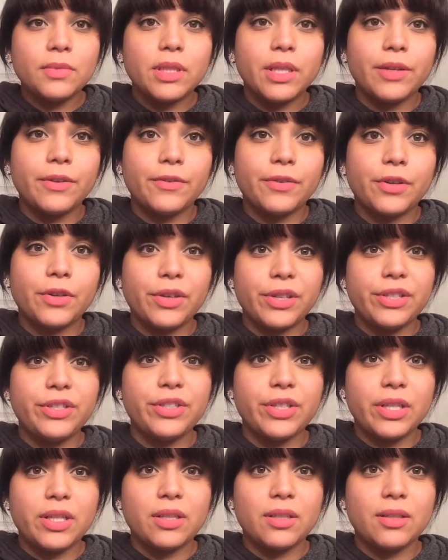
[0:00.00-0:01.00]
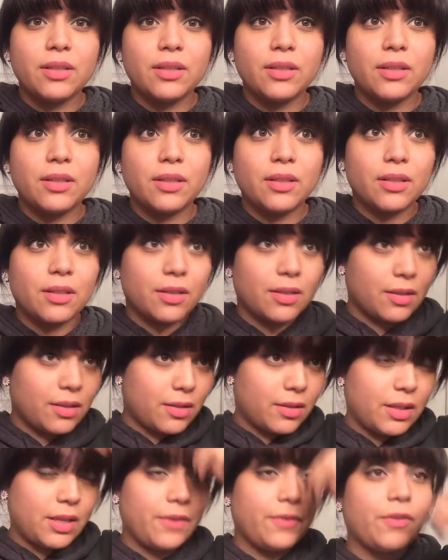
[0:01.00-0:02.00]
if Christian,
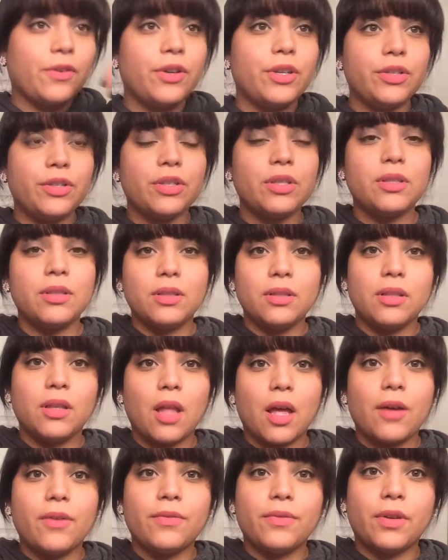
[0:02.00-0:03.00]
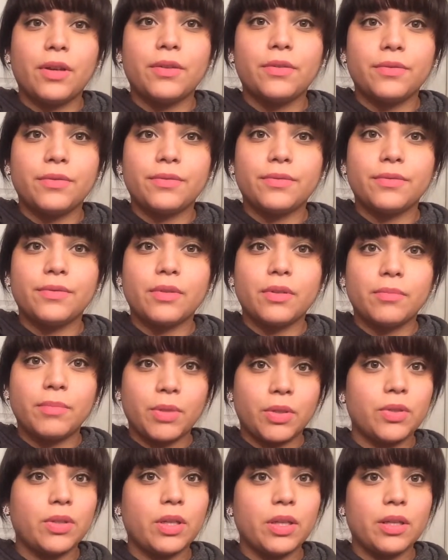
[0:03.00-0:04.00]
if Christian's love of
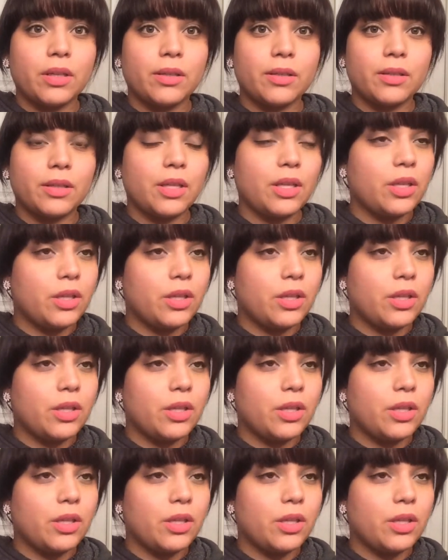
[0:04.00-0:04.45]
music,